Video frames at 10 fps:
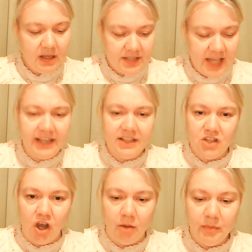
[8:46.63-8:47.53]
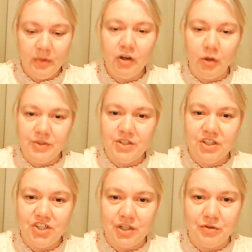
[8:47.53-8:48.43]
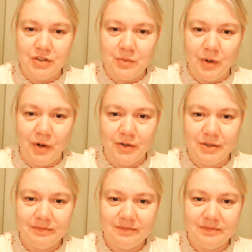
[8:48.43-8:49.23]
Take Tom up to the children's ward.